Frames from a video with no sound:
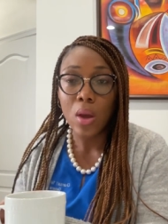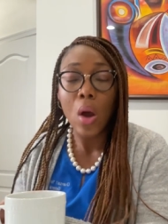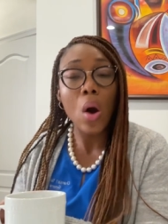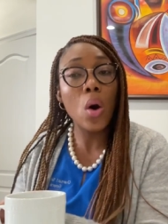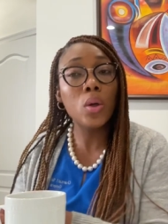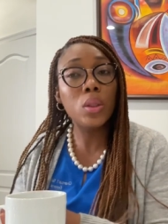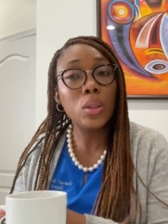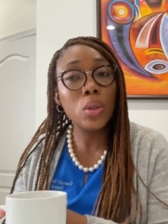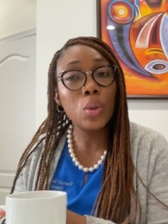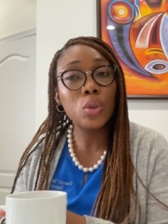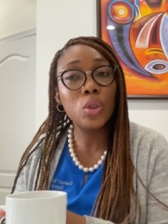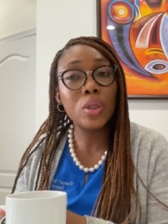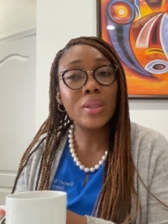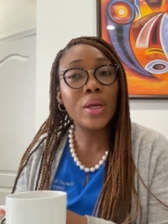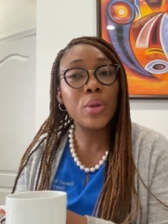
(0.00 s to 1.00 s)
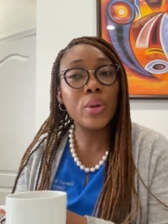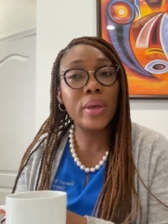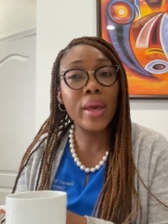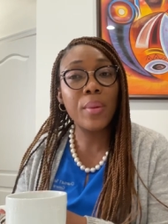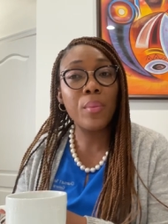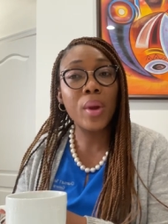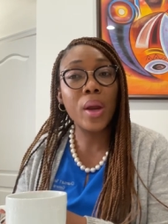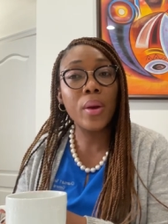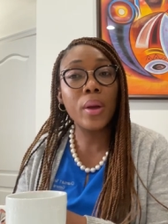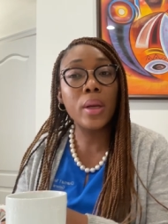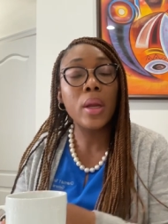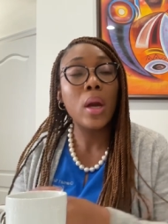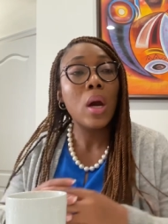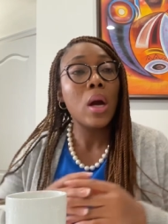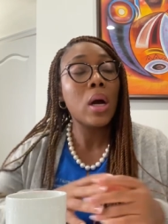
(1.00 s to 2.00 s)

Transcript: Or the notion that you get married,